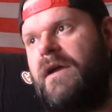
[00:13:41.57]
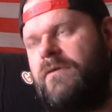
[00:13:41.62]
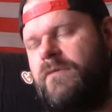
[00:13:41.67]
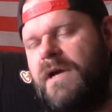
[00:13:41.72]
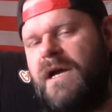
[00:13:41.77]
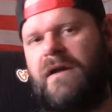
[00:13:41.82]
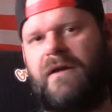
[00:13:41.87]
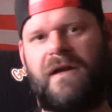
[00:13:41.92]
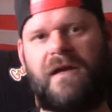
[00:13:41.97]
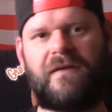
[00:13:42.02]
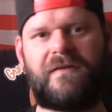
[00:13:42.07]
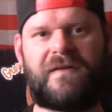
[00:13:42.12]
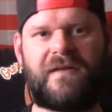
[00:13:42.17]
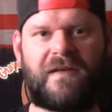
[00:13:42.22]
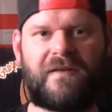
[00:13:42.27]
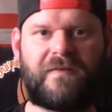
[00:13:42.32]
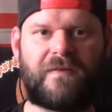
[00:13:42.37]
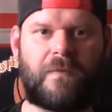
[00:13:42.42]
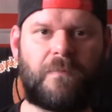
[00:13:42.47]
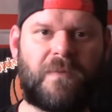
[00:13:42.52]
and roundhouse
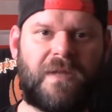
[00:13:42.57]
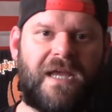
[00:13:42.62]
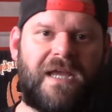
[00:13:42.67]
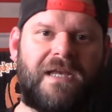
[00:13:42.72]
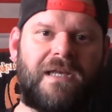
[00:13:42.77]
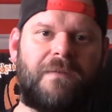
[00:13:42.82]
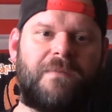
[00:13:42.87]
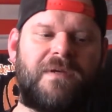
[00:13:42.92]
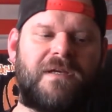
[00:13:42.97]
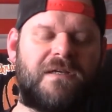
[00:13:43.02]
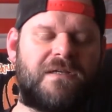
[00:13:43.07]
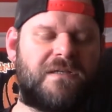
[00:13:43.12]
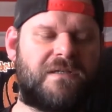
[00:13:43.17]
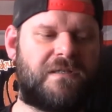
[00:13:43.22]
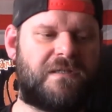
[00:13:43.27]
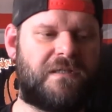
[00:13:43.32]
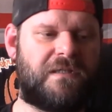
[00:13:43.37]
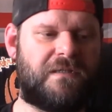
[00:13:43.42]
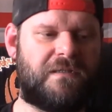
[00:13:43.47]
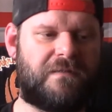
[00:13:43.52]
kick some lady because
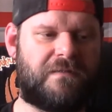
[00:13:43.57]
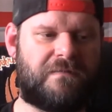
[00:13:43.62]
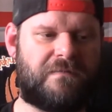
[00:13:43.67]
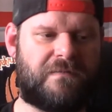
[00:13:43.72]
she,